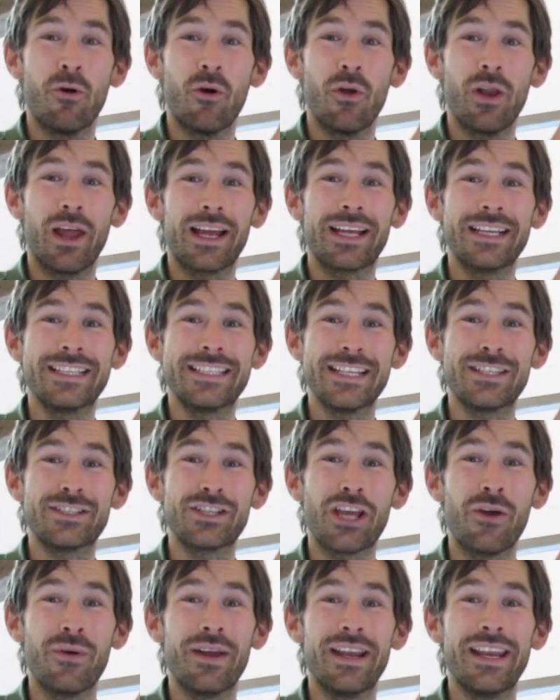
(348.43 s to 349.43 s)
more like a
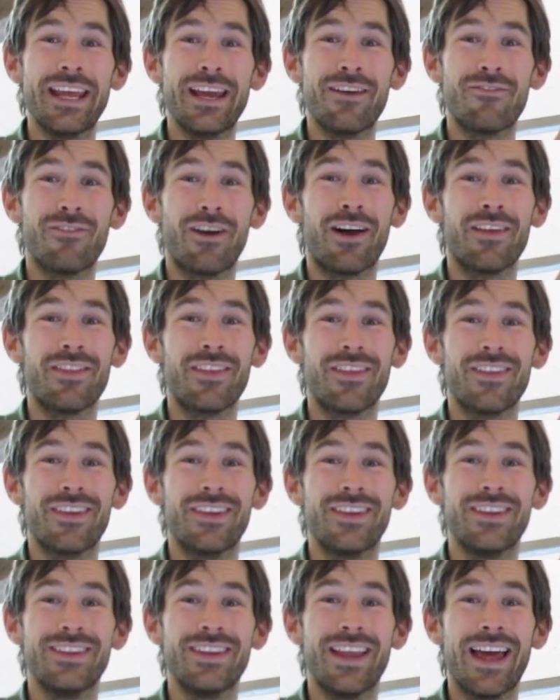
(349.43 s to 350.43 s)
disco in here rather
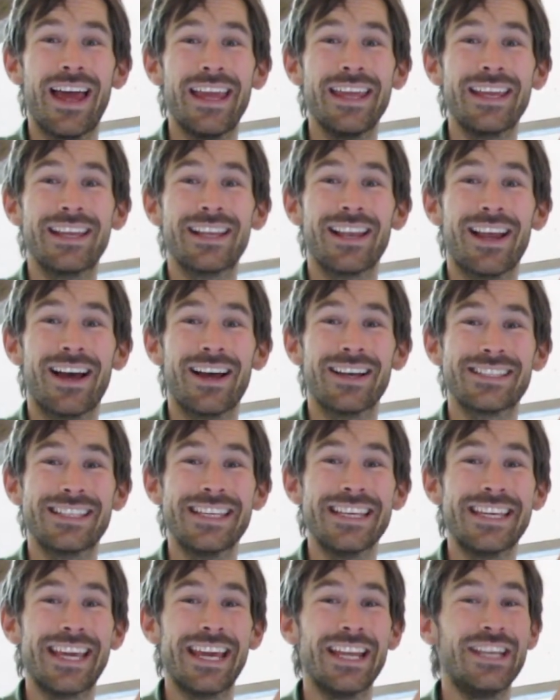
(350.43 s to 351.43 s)
than a
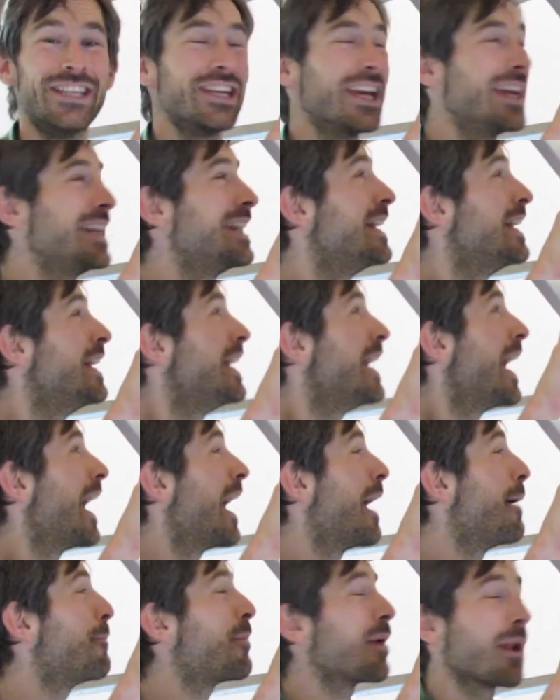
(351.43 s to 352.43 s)
classy kitchen,
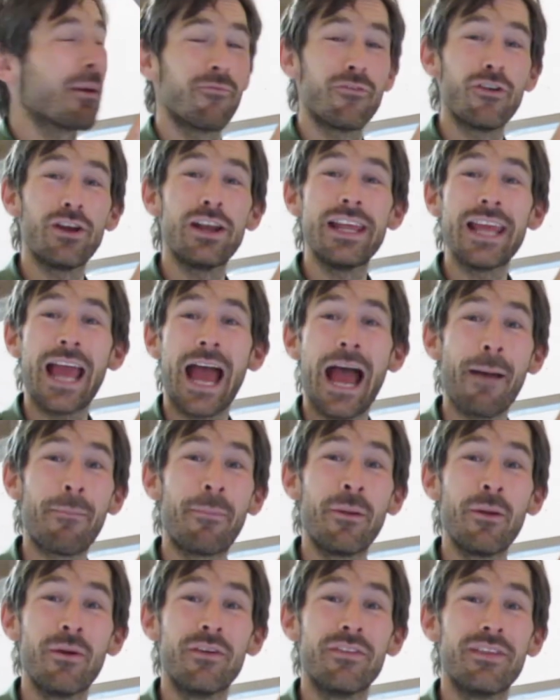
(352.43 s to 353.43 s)
but I'm really
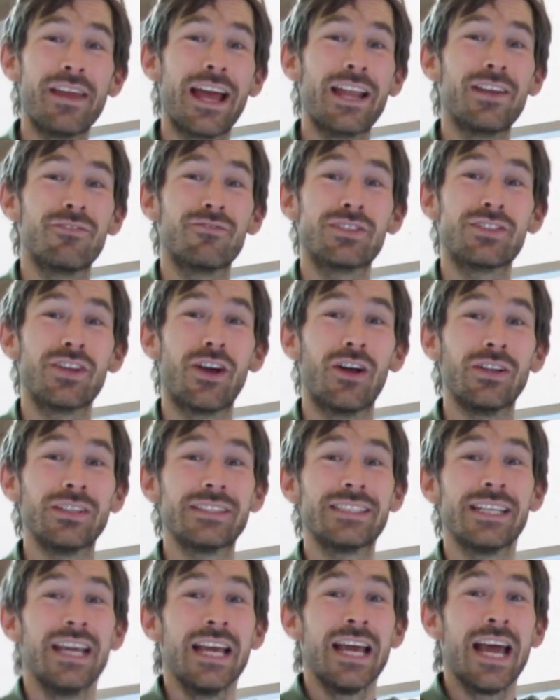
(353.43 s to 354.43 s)
happy with the end
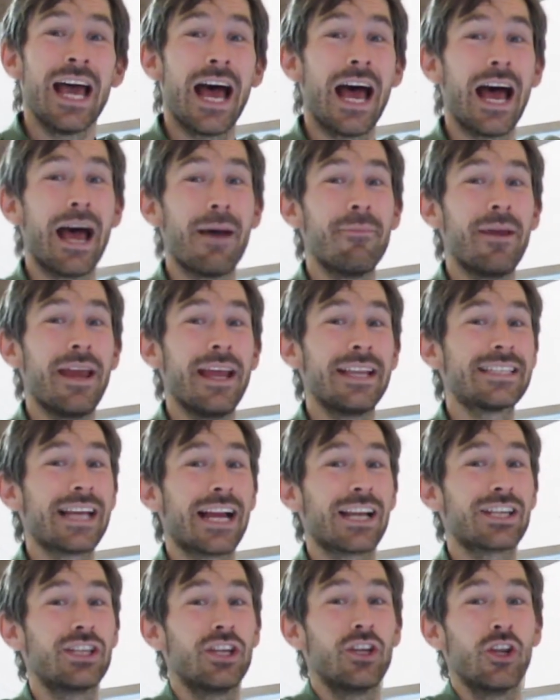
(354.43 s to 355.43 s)
result. It's
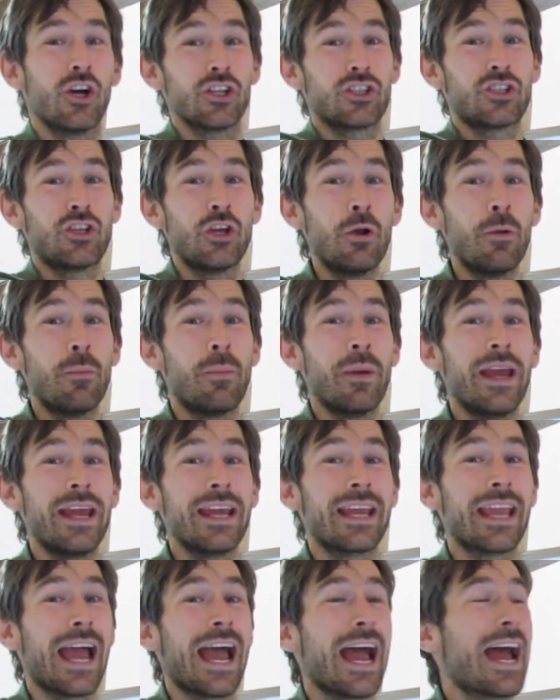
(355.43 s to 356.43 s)
actually not too
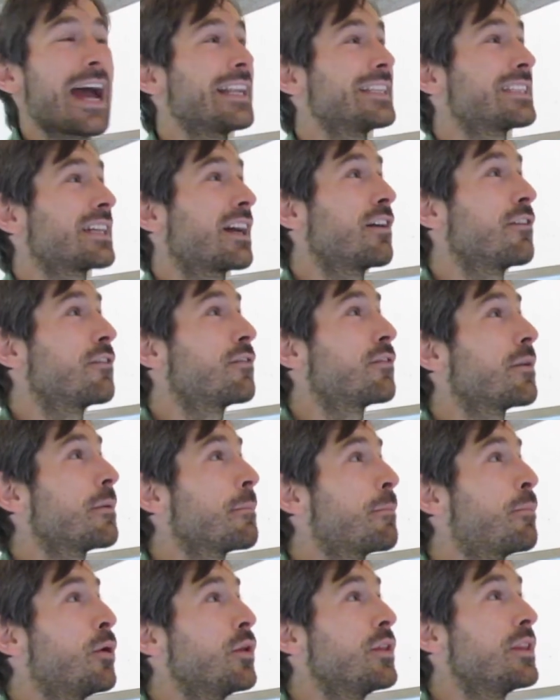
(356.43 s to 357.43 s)
big, and
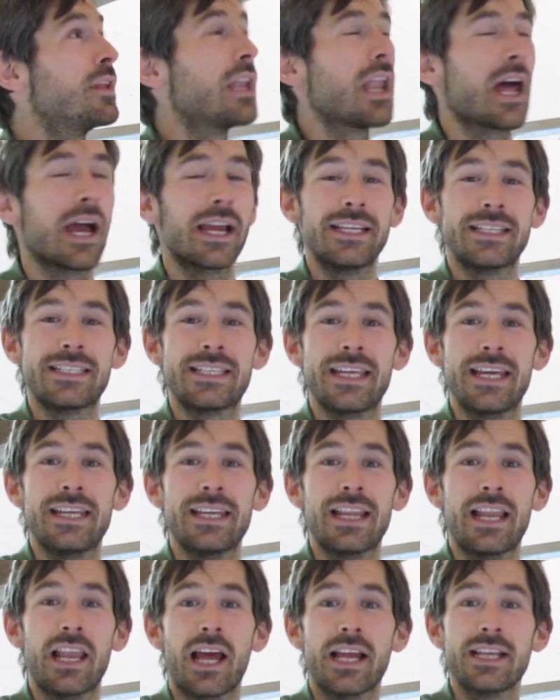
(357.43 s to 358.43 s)
I've put the lights
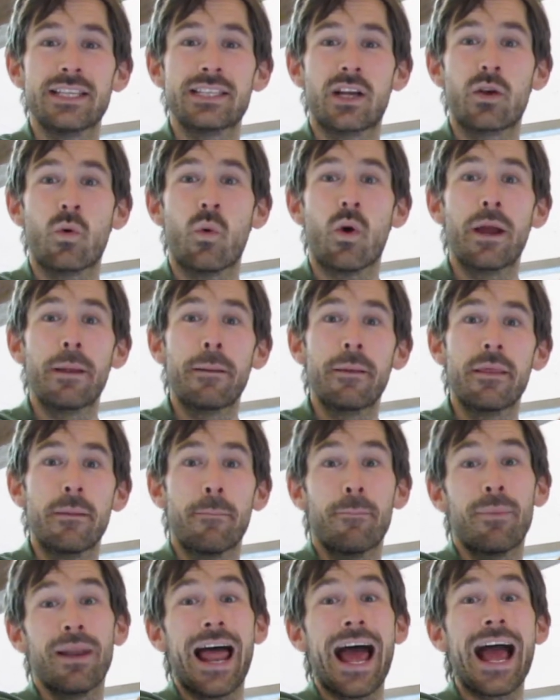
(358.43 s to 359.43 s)
in. The lights are
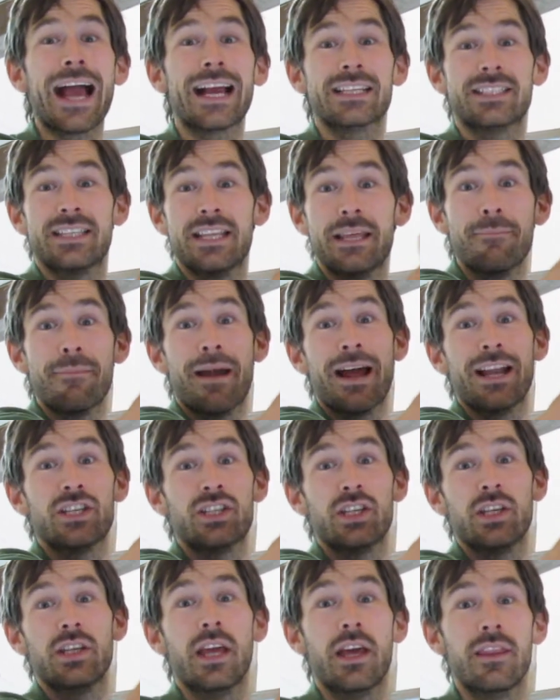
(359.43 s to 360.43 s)
they're black, so they
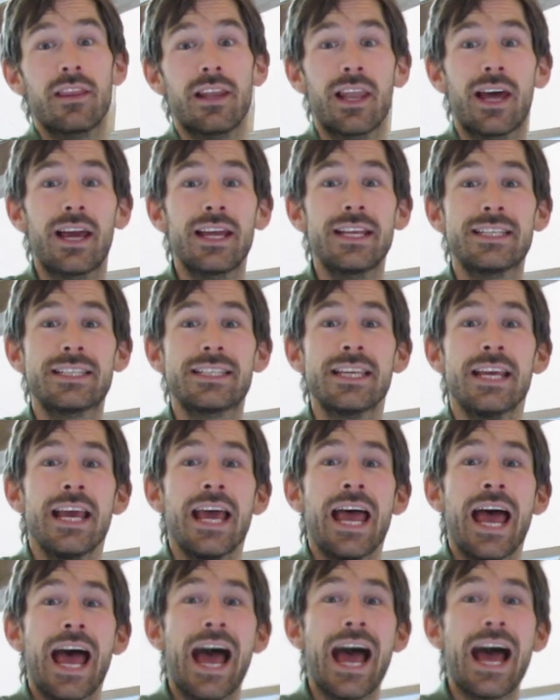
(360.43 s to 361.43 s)
match the other
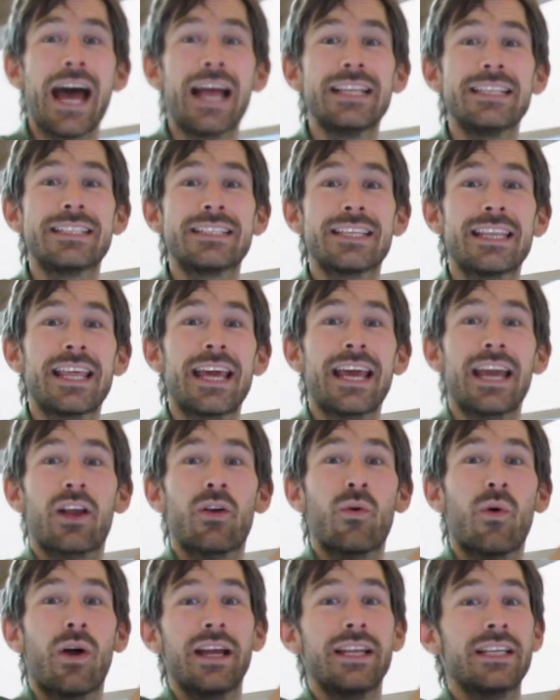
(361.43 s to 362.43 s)
lights, and
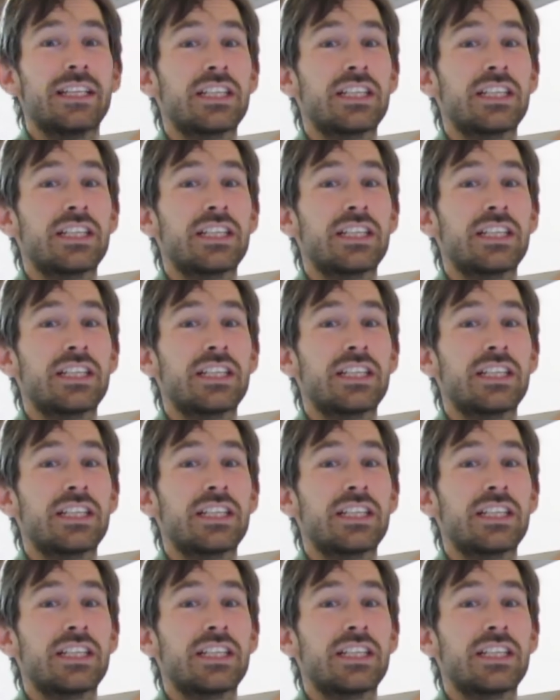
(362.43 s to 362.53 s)
they're quite